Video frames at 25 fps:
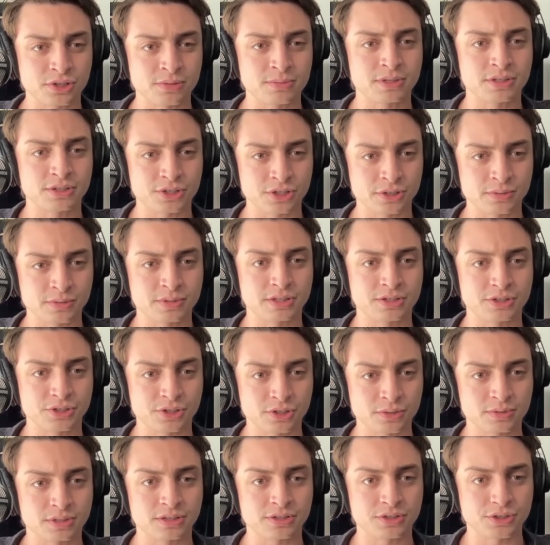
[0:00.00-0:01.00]
consume
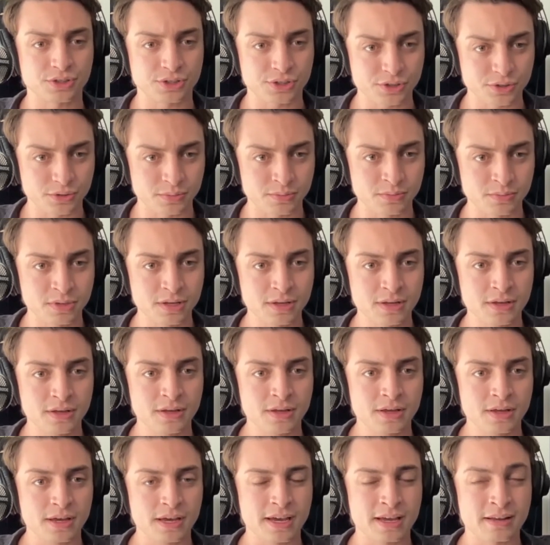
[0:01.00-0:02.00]
consume consume
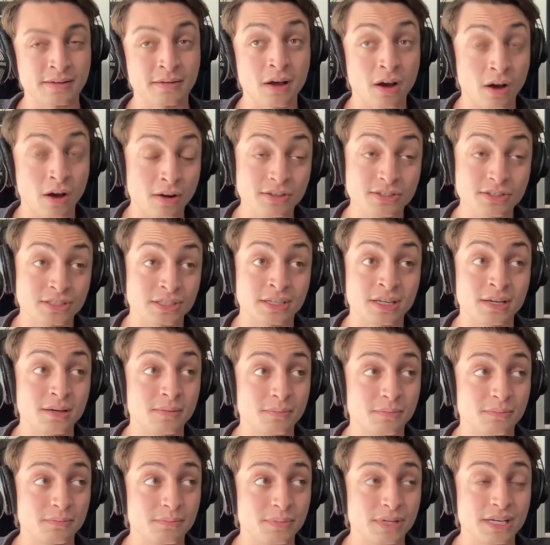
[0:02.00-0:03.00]
and honestly
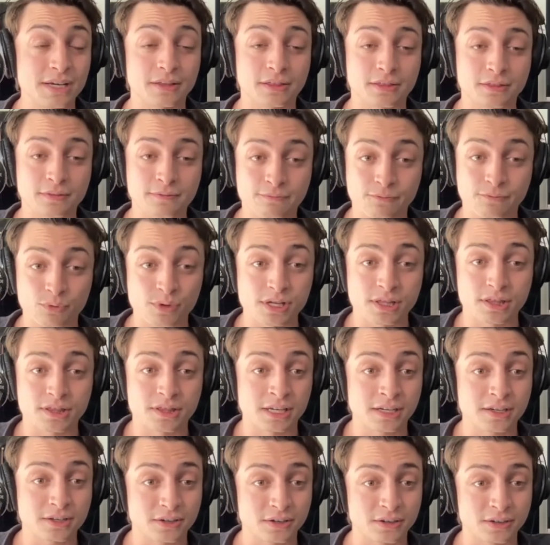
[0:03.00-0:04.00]
be a free
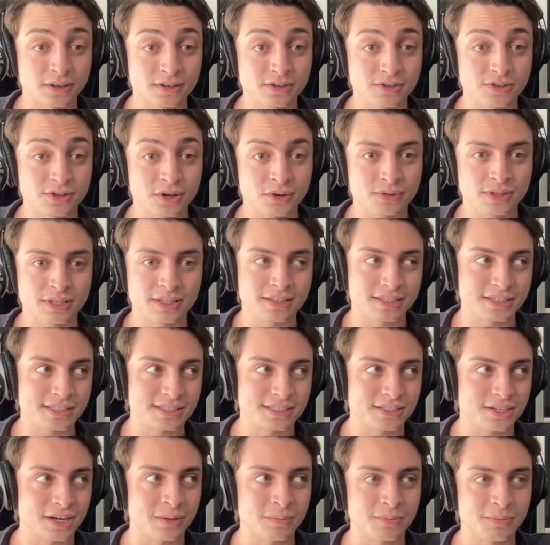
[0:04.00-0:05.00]
thinker don't let
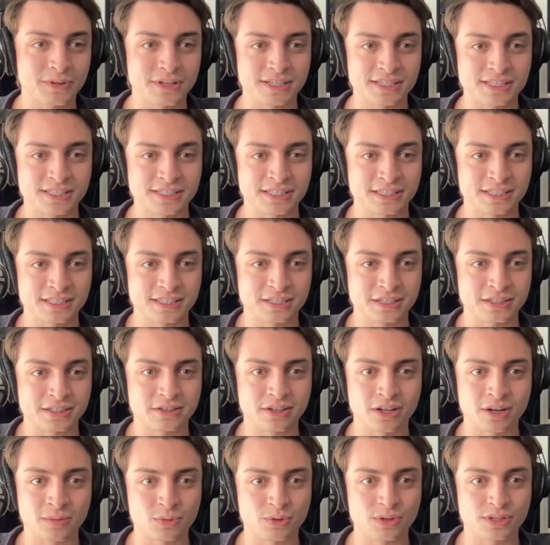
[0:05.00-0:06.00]
these companies and these
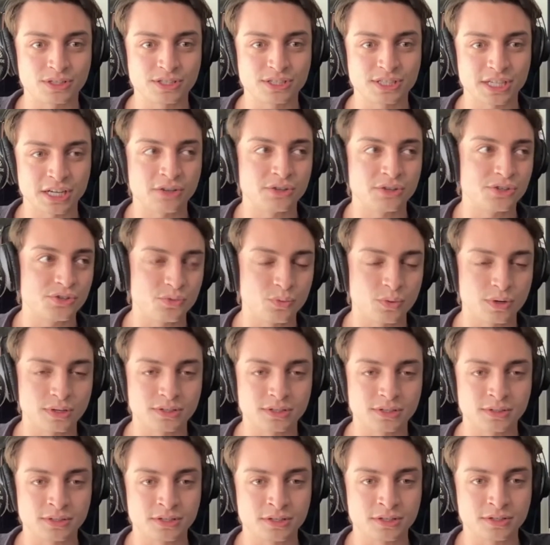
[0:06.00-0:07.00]
conglomerates tell you what
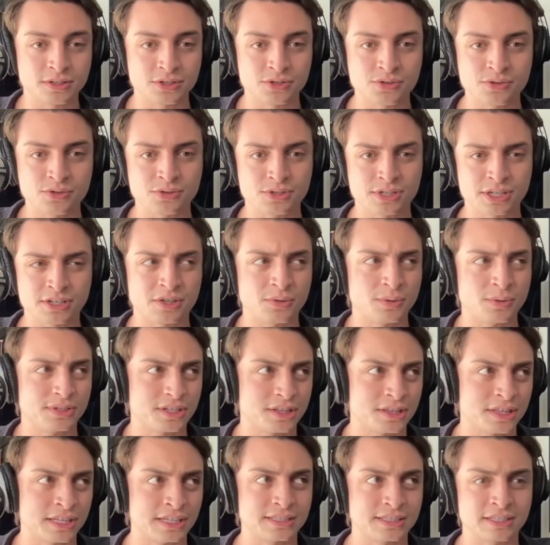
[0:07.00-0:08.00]
to do tell you what to
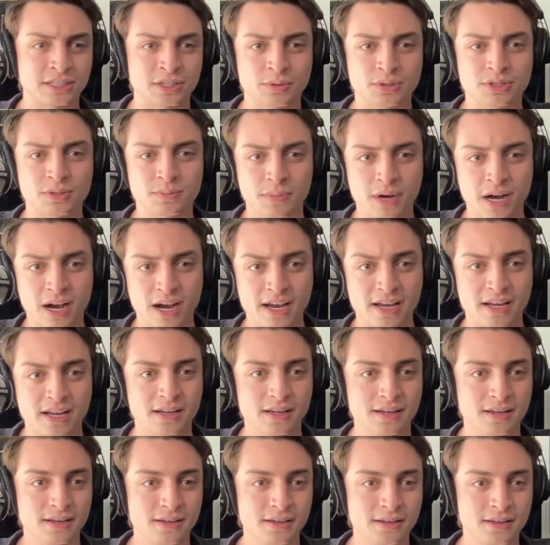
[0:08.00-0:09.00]
think tell you what to buy
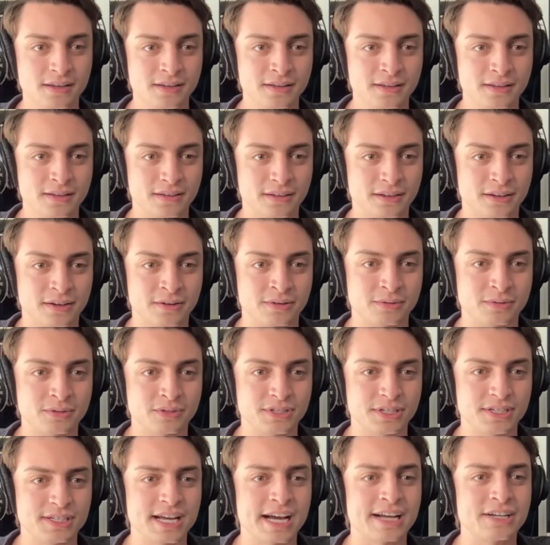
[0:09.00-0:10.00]
you know
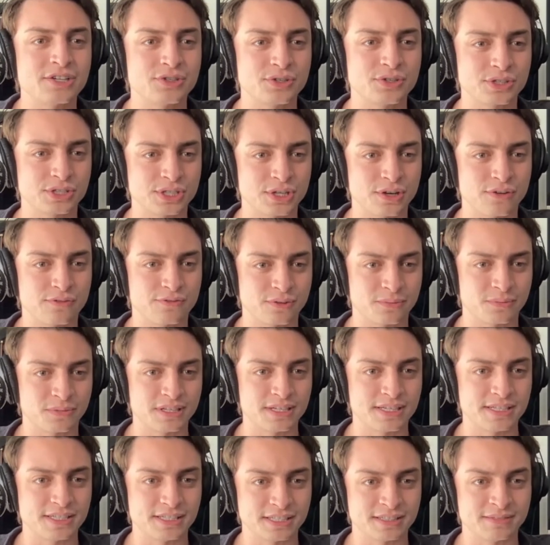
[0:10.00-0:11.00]
detach yourself from
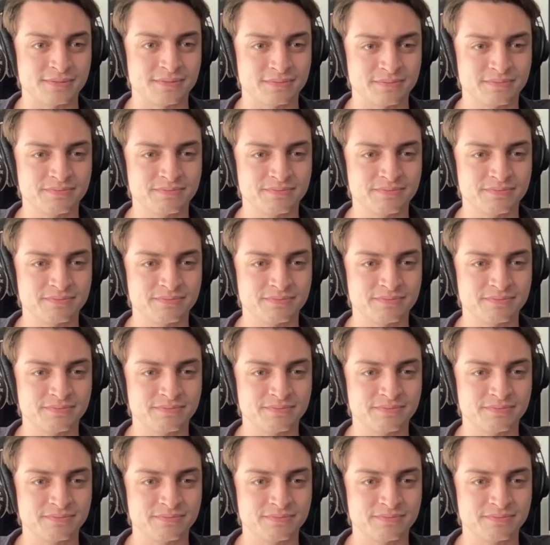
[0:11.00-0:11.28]
these and